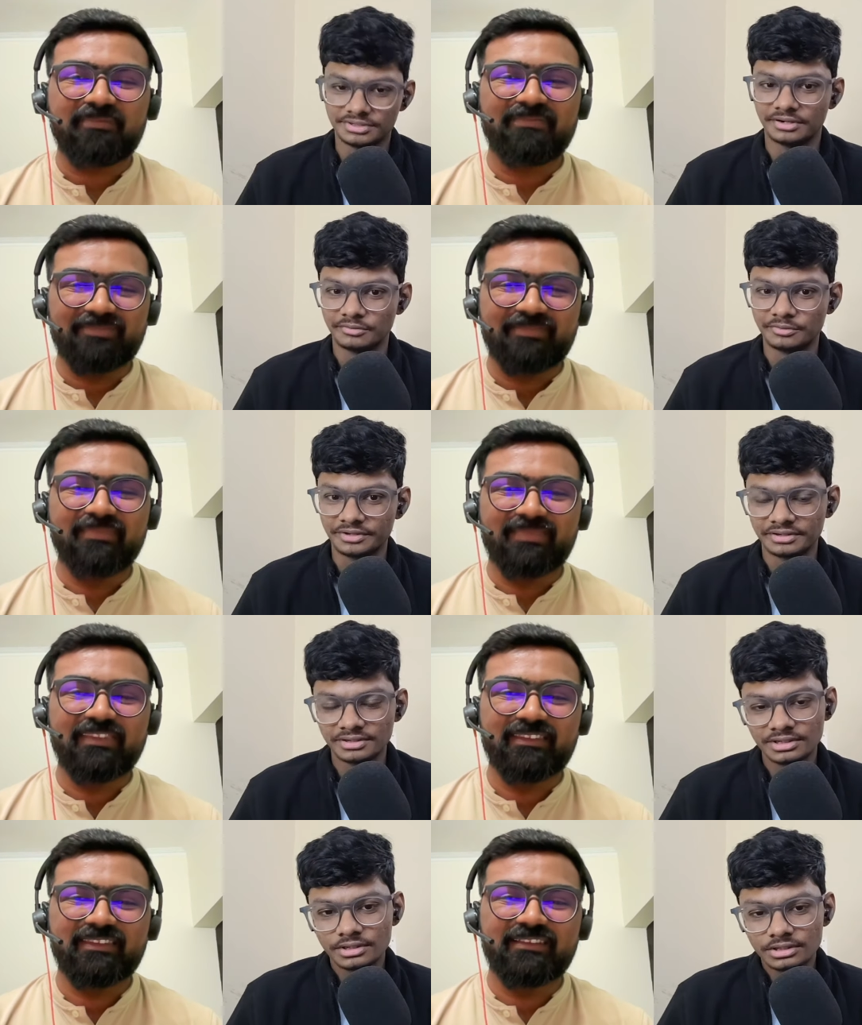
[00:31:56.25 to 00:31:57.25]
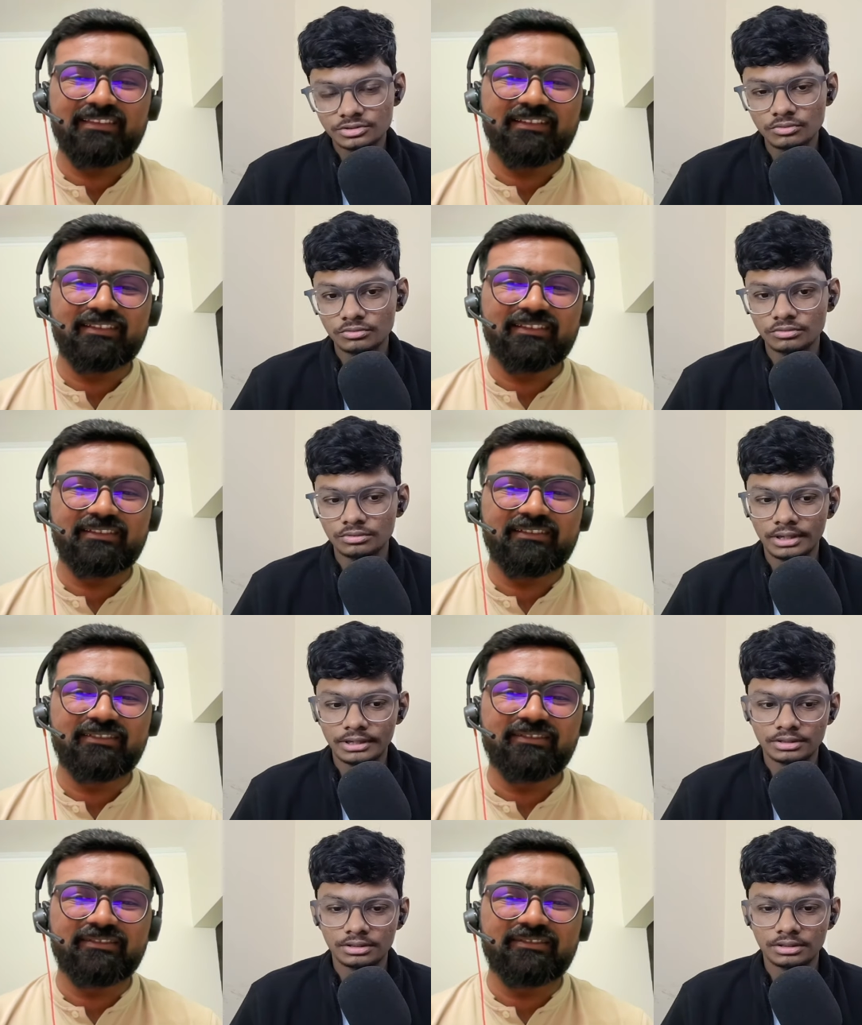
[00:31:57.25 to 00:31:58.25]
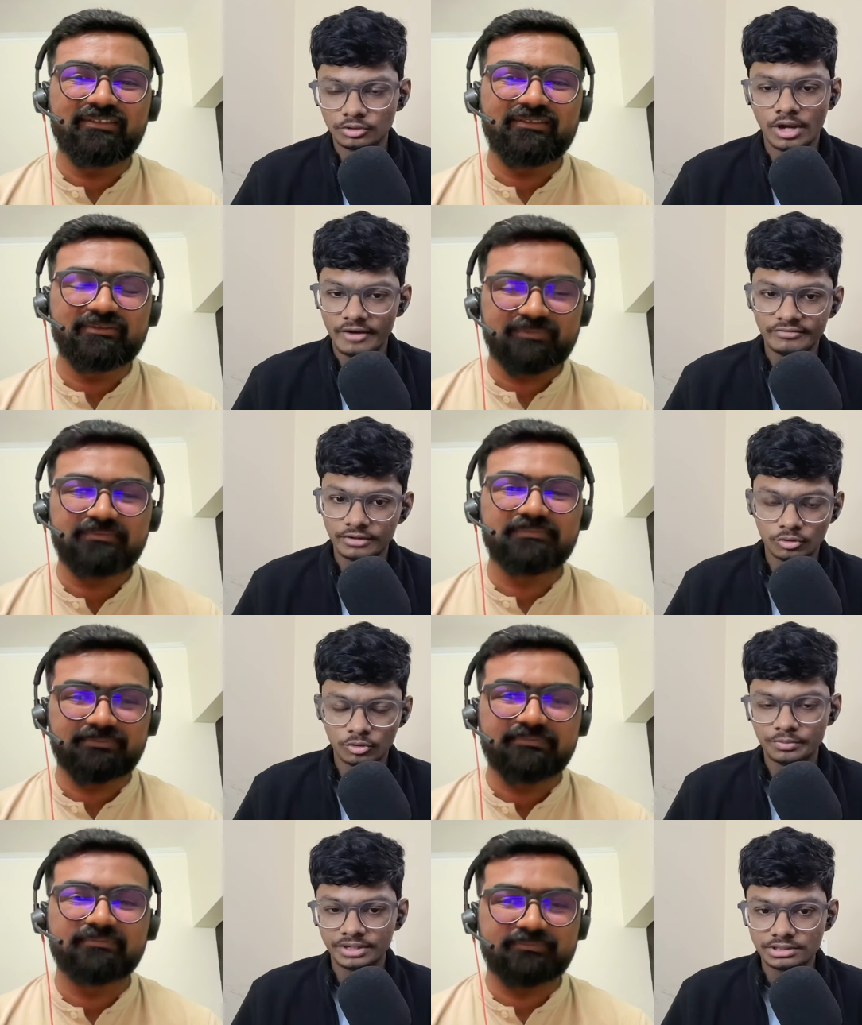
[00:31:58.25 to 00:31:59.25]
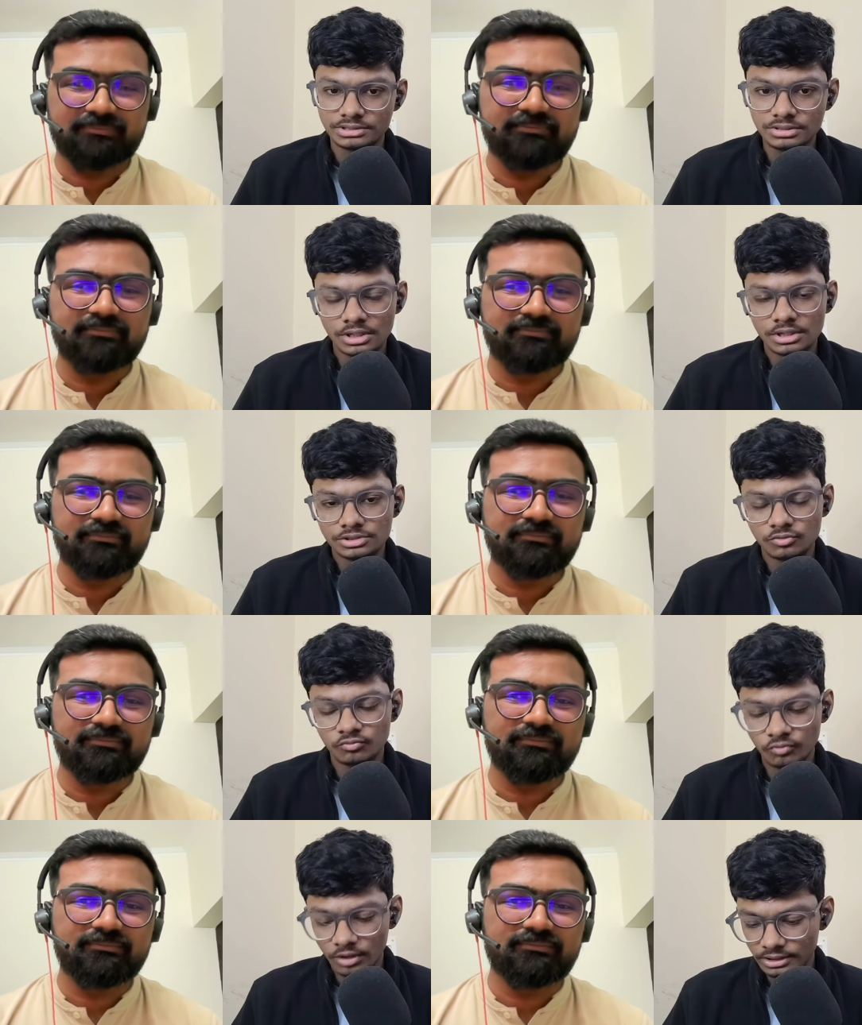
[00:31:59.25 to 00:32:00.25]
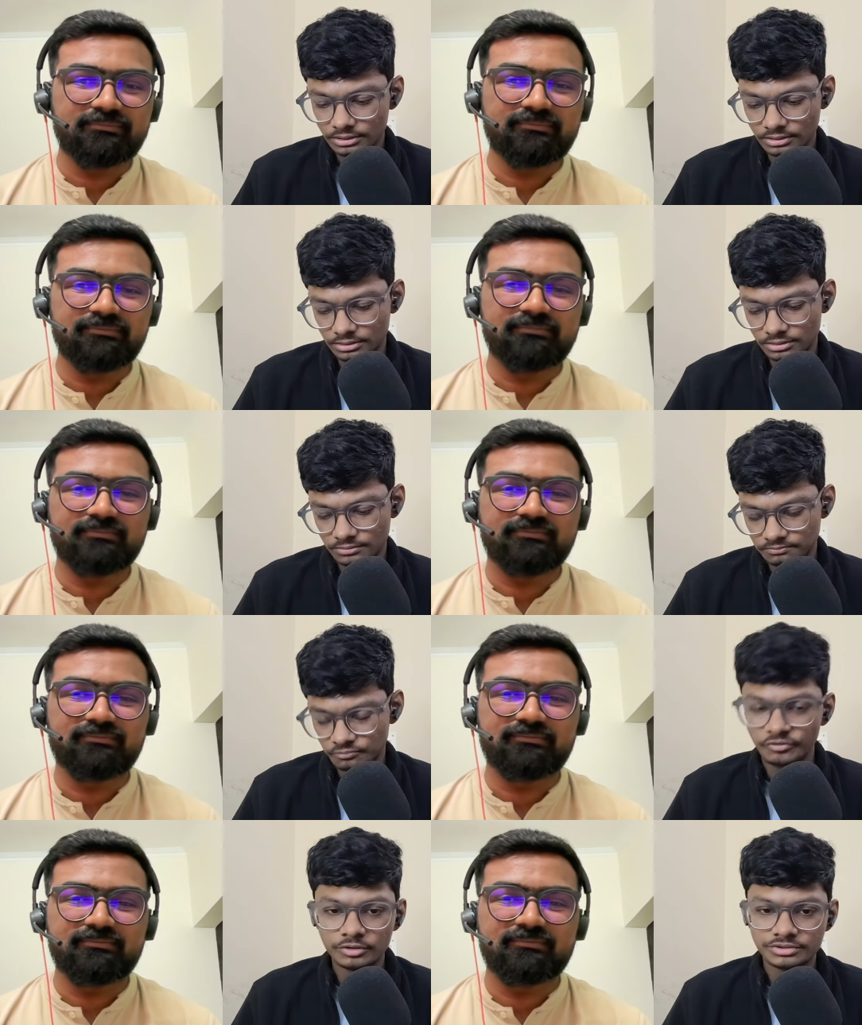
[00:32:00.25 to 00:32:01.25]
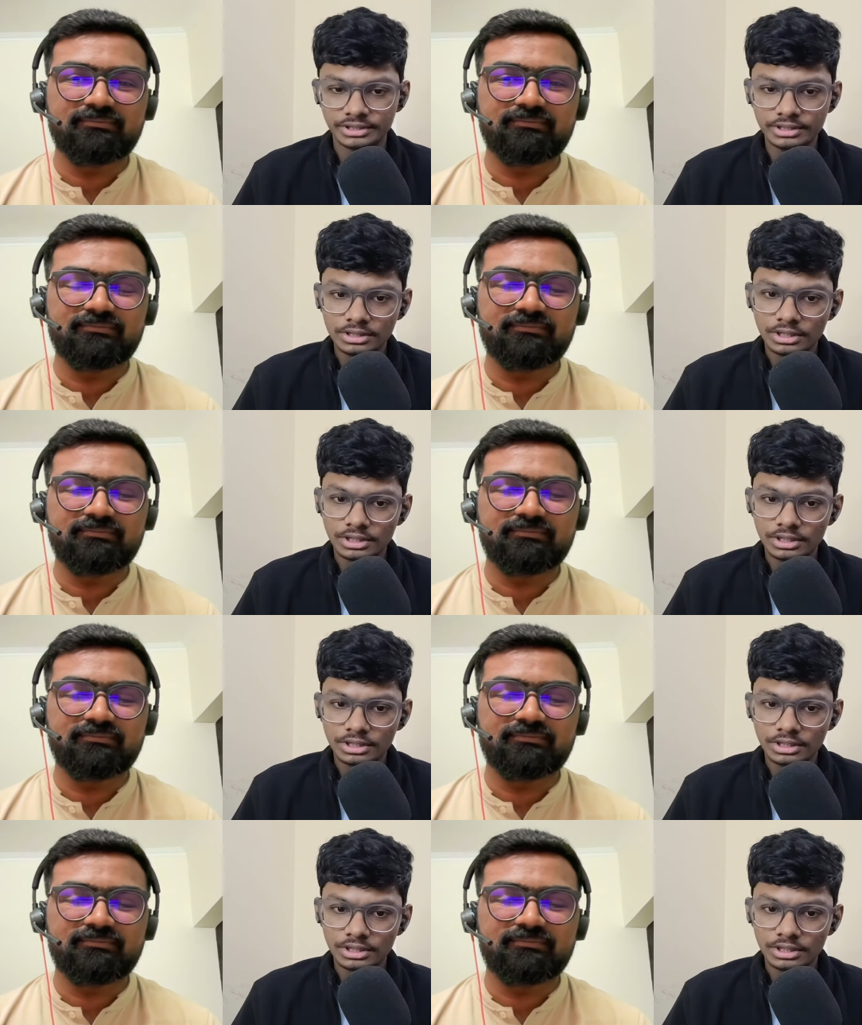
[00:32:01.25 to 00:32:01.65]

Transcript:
Speaker 1: yeah okay so uh, like uh, you have done your phd so what uh, will you say